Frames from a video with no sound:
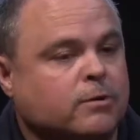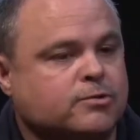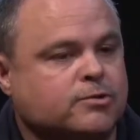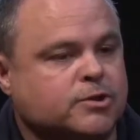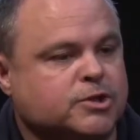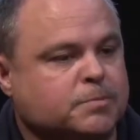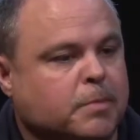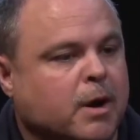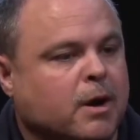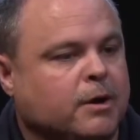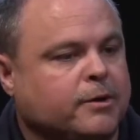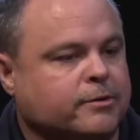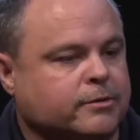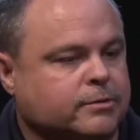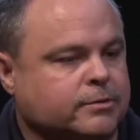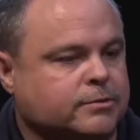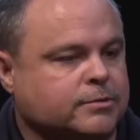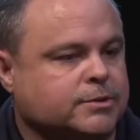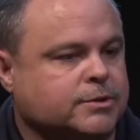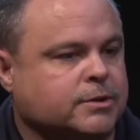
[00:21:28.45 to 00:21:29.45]

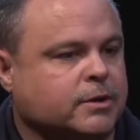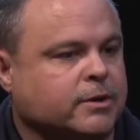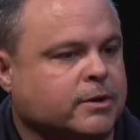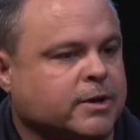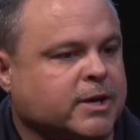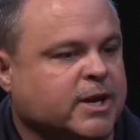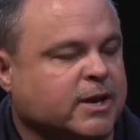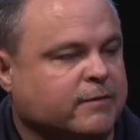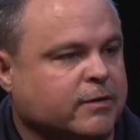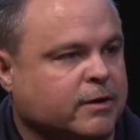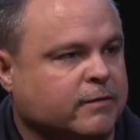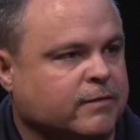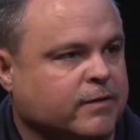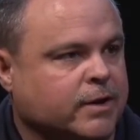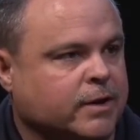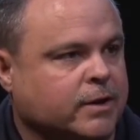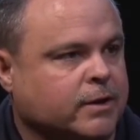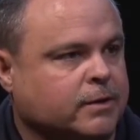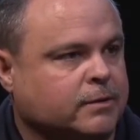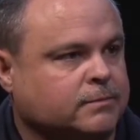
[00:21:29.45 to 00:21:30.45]
responders give it
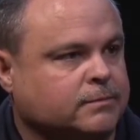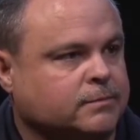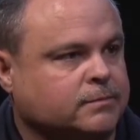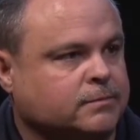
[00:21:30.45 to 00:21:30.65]
via uh,